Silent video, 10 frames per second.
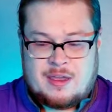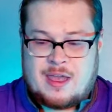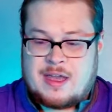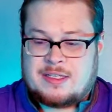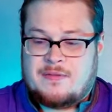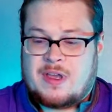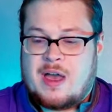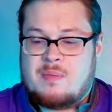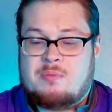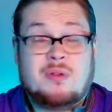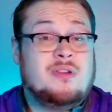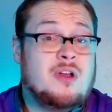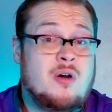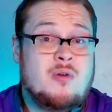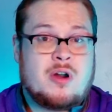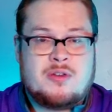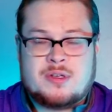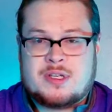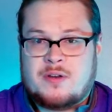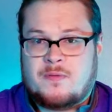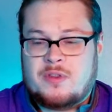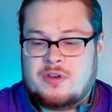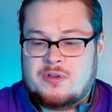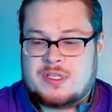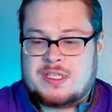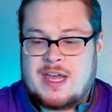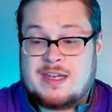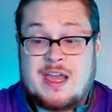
Guys, leave a comment below. Are you excited for the new set?